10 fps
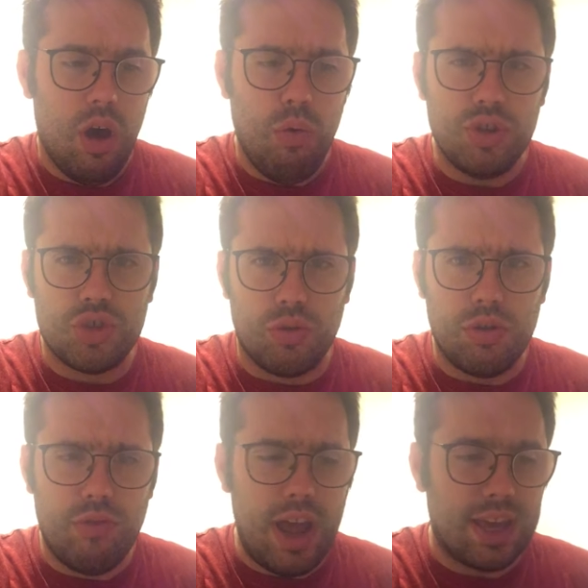"What's all
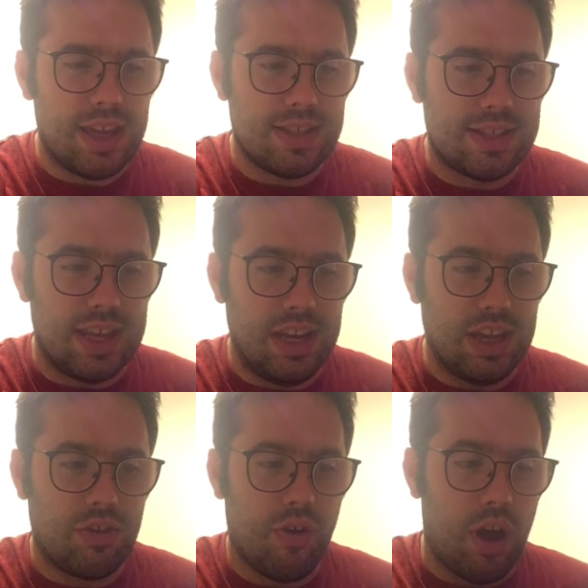the racket?"
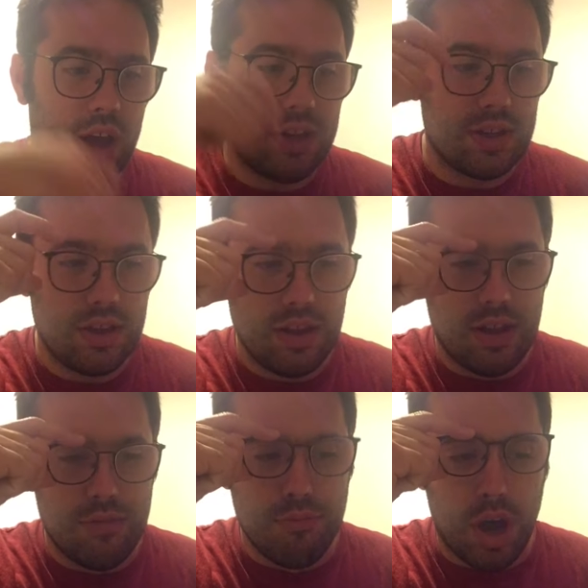Cindy cried.
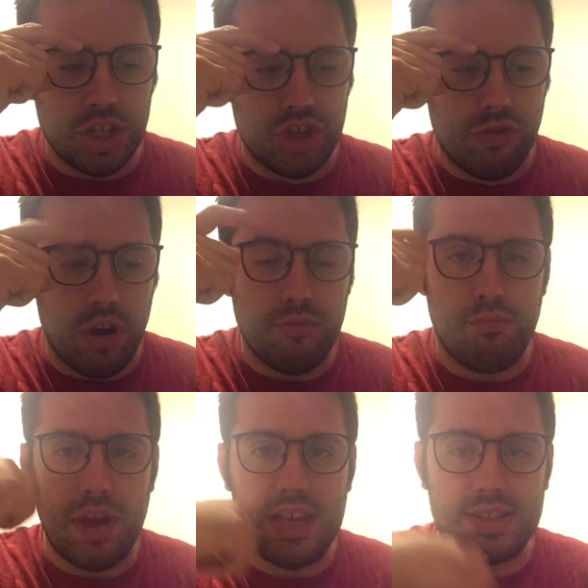"Mind your own
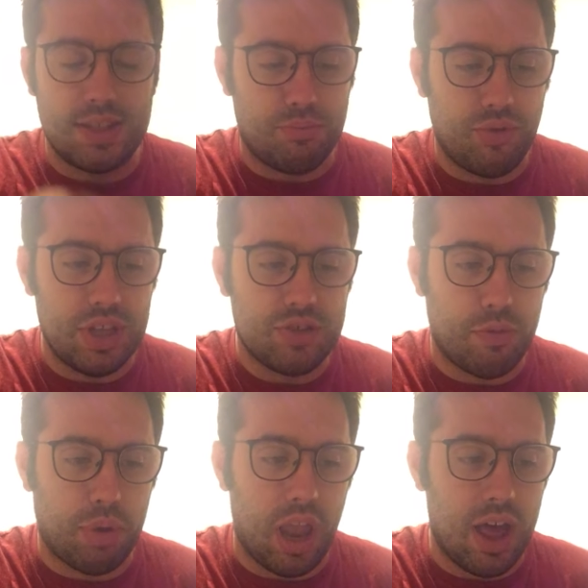biz," the prince
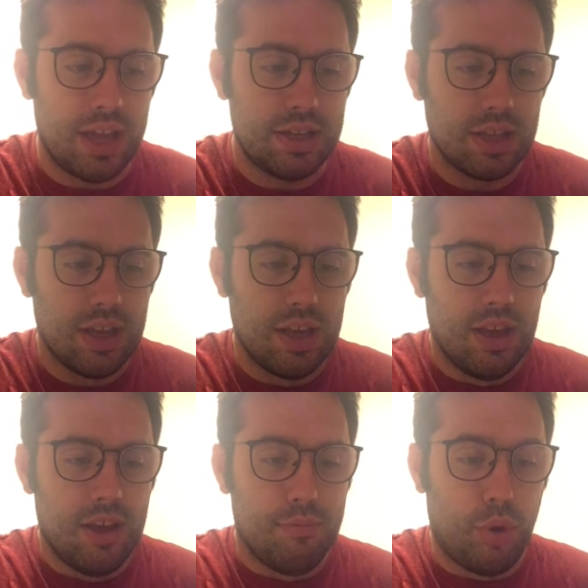replied.
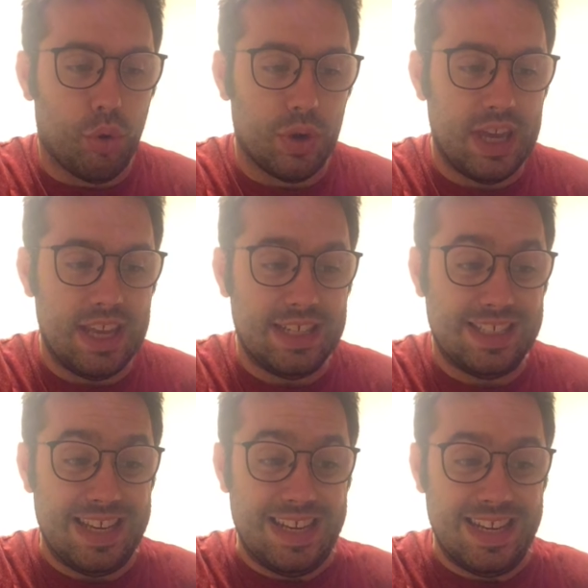Poor hint,
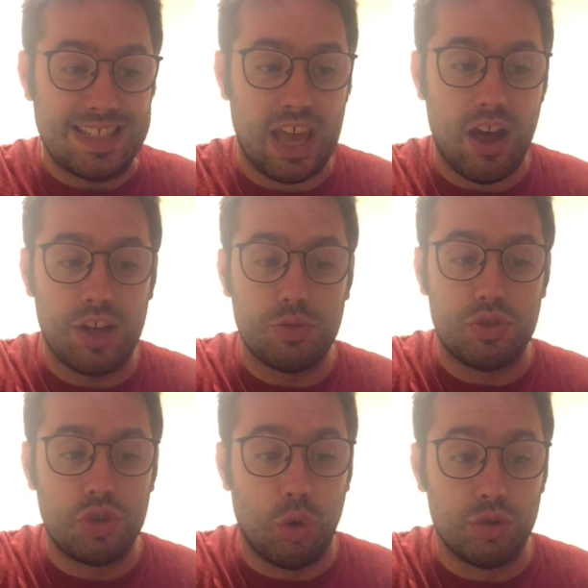Cindy's heart
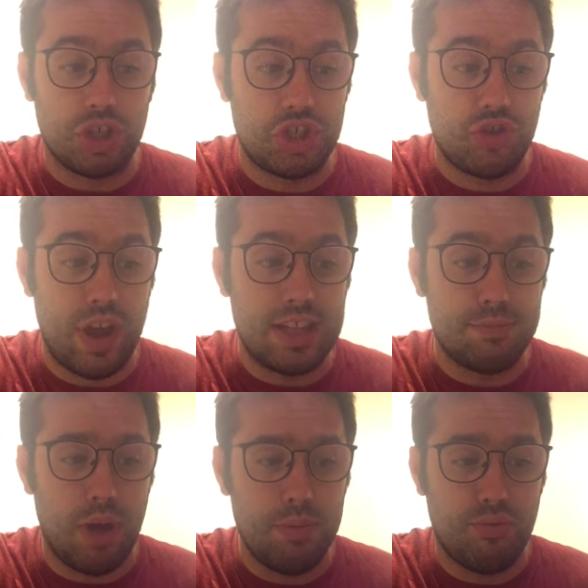was torn to shreds.
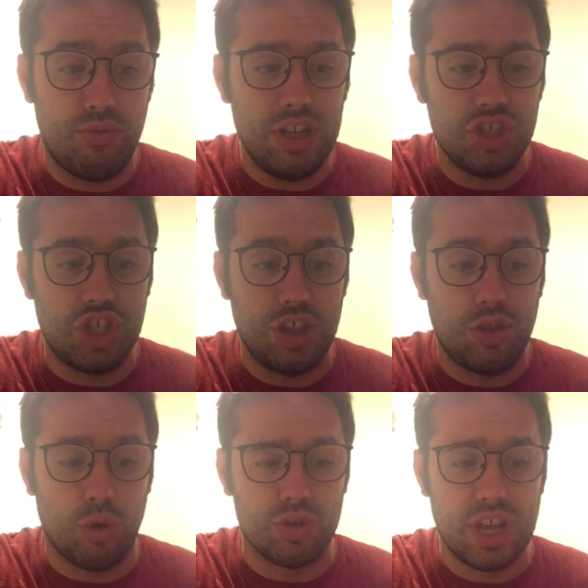"My prince," she
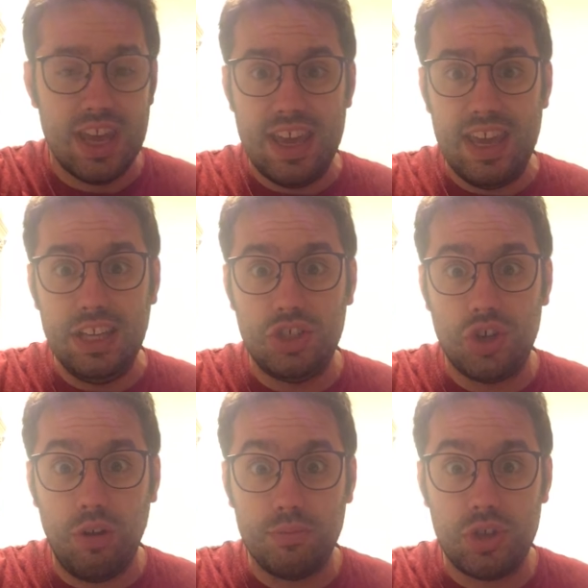thought, "he
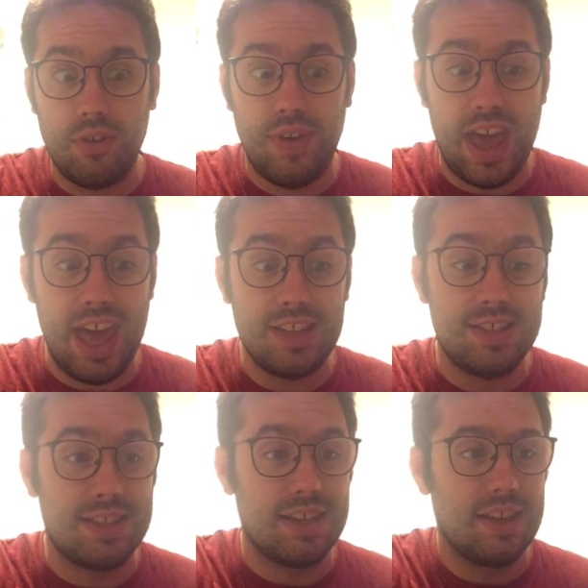chops off
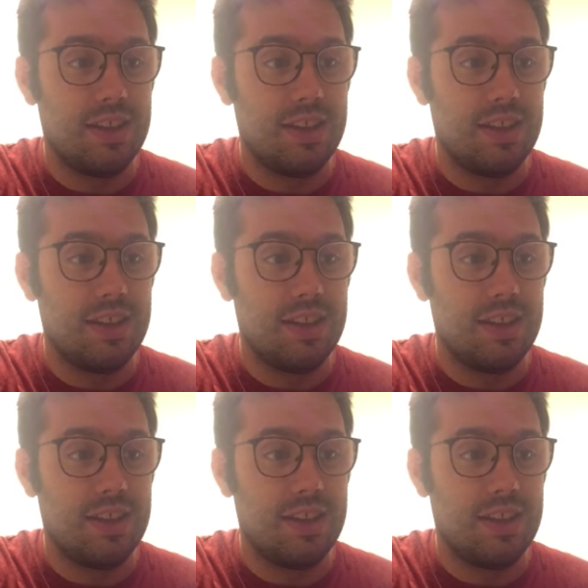heads."